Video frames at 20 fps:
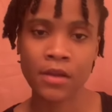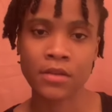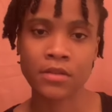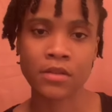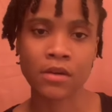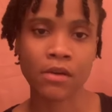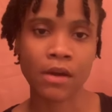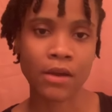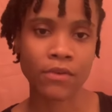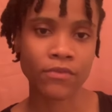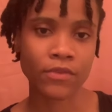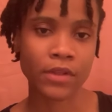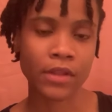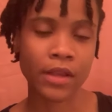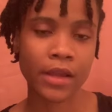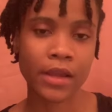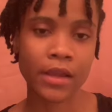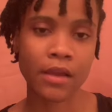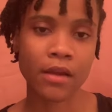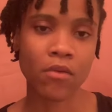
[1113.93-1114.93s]
So I feel
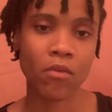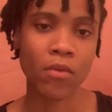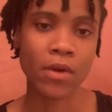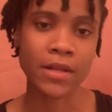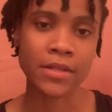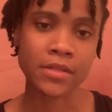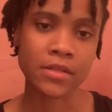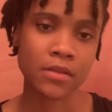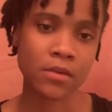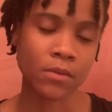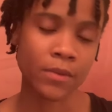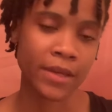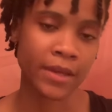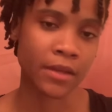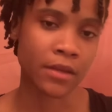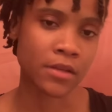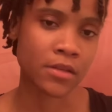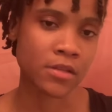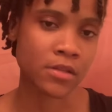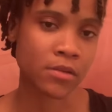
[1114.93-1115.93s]
like once a
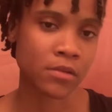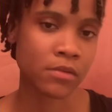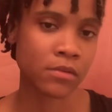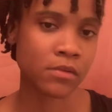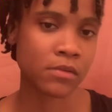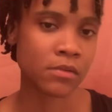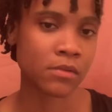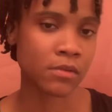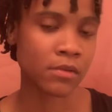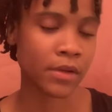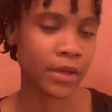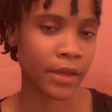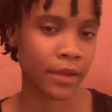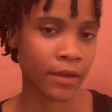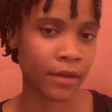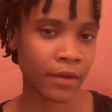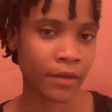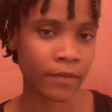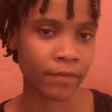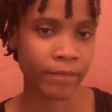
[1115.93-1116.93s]
week is cool,
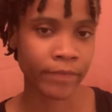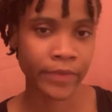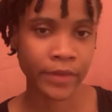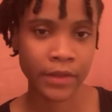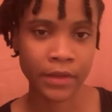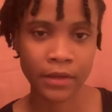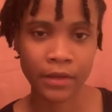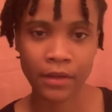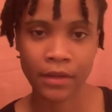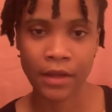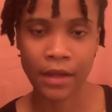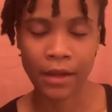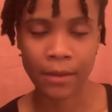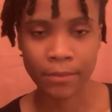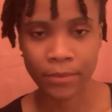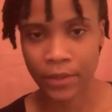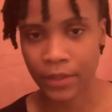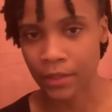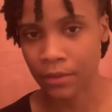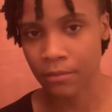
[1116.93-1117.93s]
and I
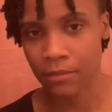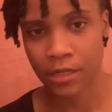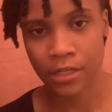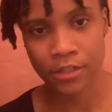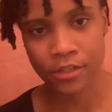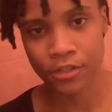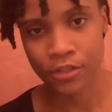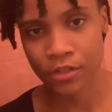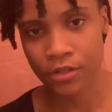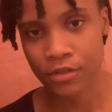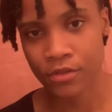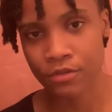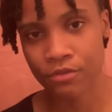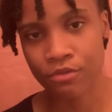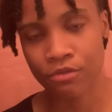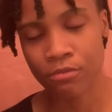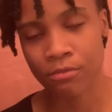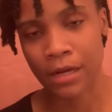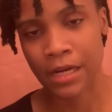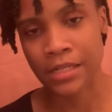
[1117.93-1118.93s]
pretty much just
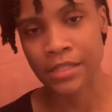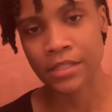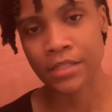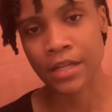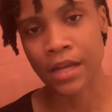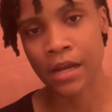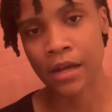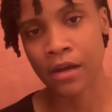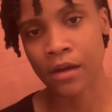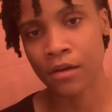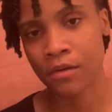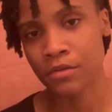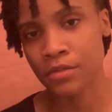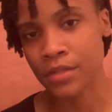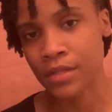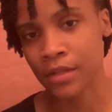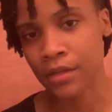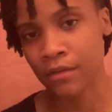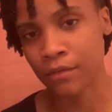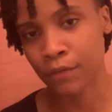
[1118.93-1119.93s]
do my
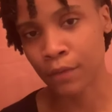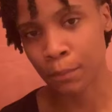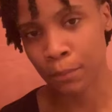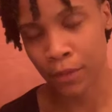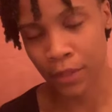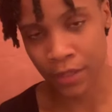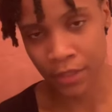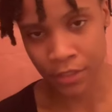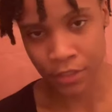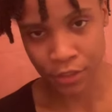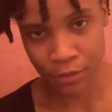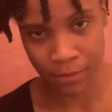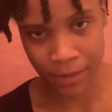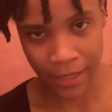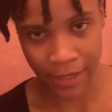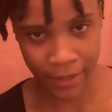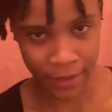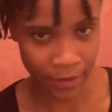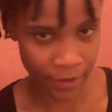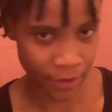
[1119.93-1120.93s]
styles and replenish
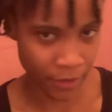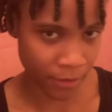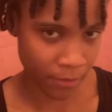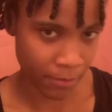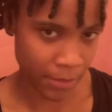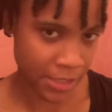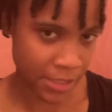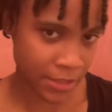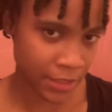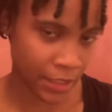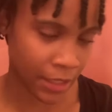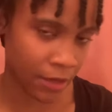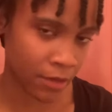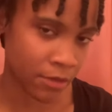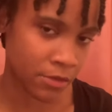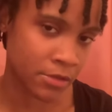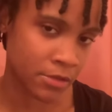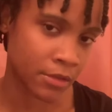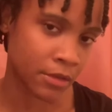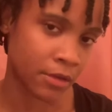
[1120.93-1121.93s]
my hair, and my
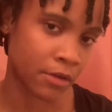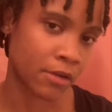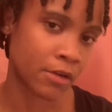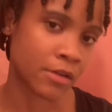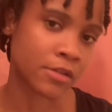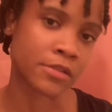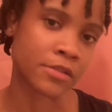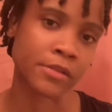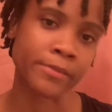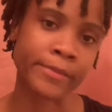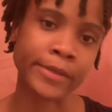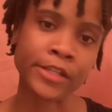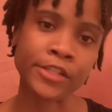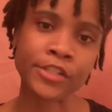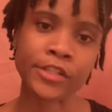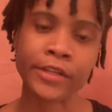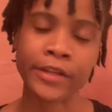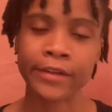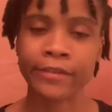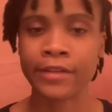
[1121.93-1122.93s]
styles look awesome
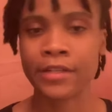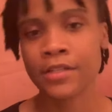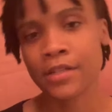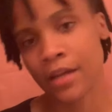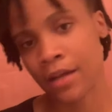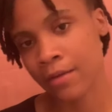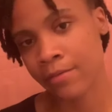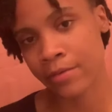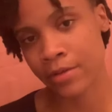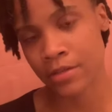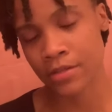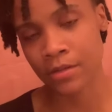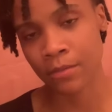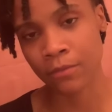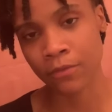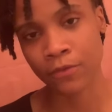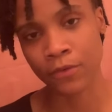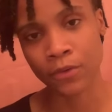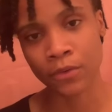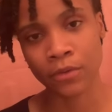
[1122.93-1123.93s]
each and every time, because
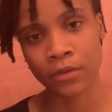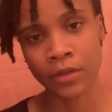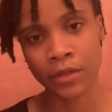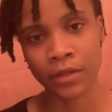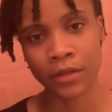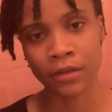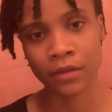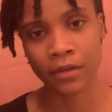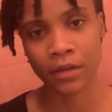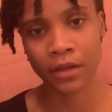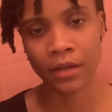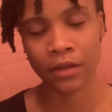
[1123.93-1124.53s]
I'm fully